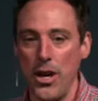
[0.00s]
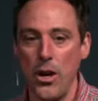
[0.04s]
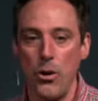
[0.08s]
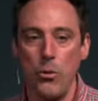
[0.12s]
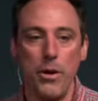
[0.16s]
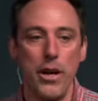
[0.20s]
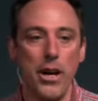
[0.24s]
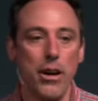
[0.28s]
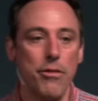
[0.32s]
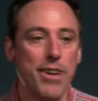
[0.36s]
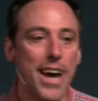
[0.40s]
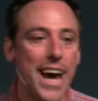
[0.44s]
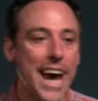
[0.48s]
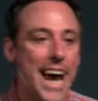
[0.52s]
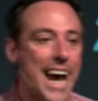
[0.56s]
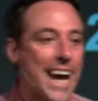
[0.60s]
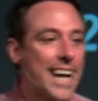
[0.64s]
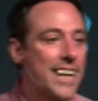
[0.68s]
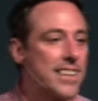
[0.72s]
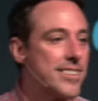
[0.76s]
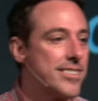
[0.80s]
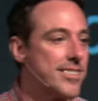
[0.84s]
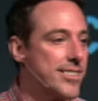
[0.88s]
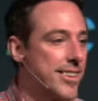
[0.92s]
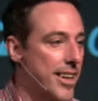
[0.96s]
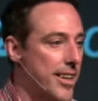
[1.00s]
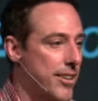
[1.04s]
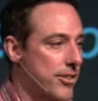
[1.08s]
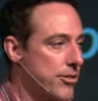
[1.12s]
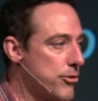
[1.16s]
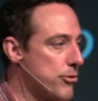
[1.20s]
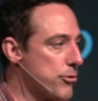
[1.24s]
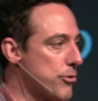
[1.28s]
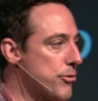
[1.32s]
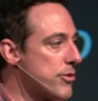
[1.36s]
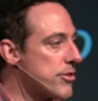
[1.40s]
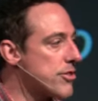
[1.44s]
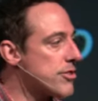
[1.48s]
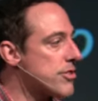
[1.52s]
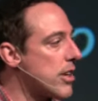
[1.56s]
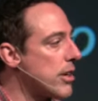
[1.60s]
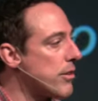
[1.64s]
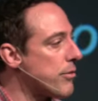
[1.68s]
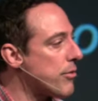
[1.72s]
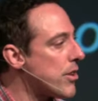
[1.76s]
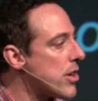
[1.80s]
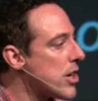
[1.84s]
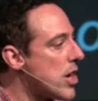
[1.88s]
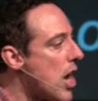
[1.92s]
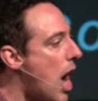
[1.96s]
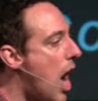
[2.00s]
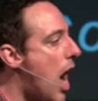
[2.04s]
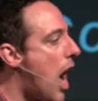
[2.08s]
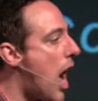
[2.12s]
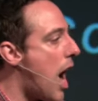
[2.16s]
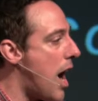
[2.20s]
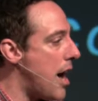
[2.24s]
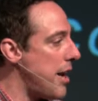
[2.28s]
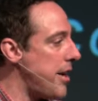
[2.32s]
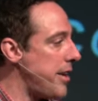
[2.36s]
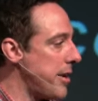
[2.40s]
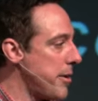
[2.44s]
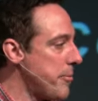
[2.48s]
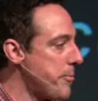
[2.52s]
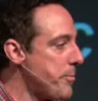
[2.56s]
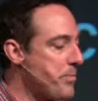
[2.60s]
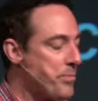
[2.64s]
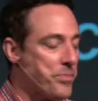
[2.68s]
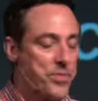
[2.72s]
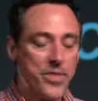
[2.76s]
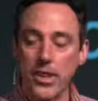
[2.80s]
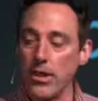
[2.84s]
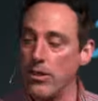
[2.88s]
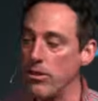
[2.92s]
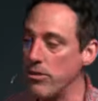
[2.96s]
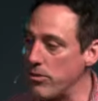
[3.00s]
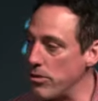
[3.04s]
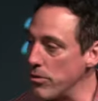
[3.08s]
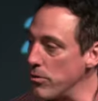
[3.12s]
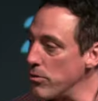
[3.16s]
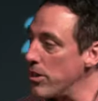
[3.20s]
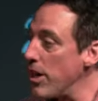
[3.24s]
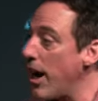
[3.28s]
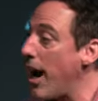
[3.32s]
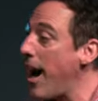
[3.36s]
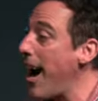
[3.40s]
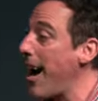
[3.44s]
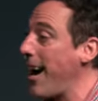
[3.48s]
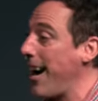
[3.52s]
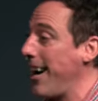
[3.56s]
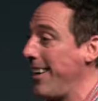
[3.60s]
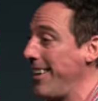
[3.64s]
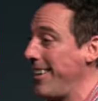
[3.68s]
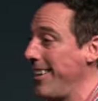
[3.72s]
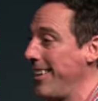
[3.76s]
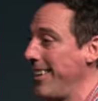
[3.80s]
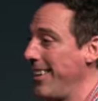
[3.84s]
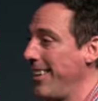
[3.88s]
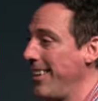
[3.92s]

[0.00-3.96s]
We have access through the Son of God to God.